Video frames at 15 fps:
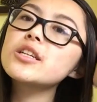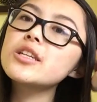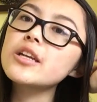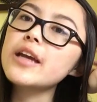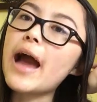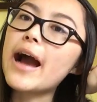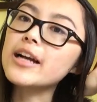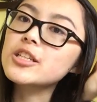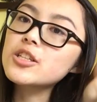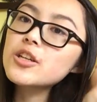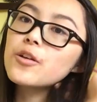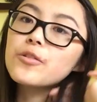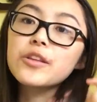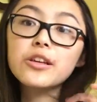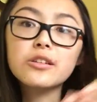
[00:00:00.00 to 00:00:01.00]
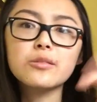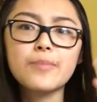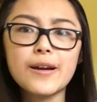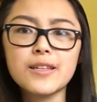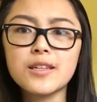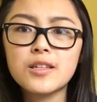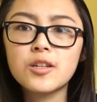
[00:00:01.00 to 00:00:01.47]
she actually only
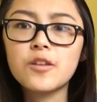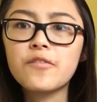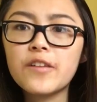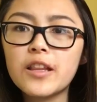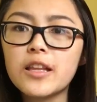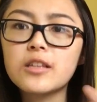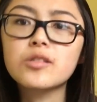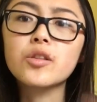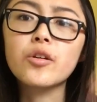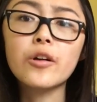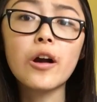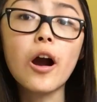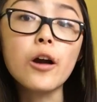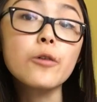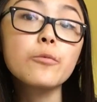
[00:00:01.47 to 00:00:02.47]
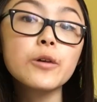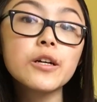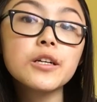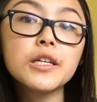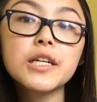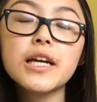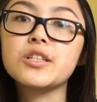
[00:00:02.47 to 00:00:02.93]
expresses her feelings through her artwork,
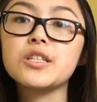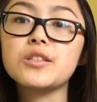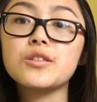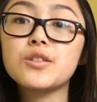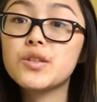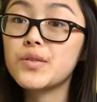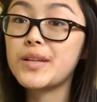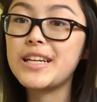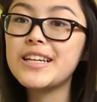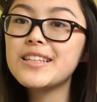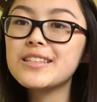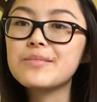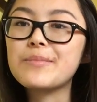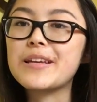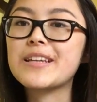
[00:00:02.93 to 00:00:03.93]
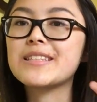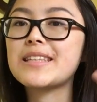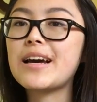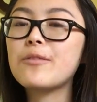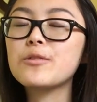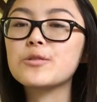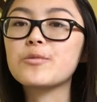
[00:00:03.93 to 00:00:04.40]
which is trees, because
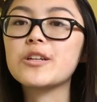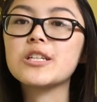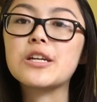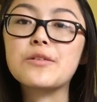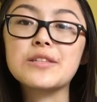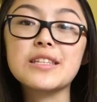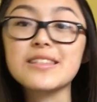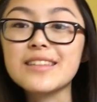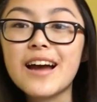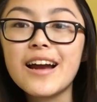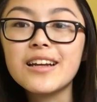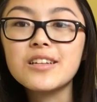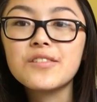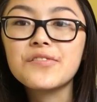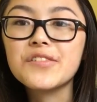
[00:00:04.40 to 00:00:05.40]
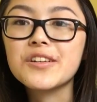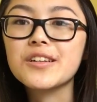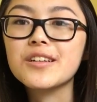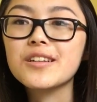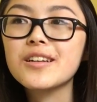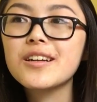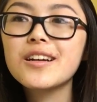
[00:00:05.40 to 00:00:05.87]
that was what she was assigned
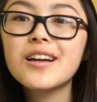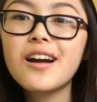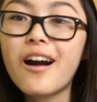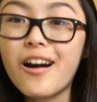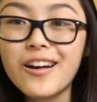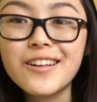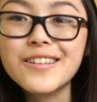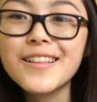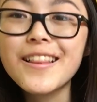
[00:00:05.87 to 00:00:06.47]
for art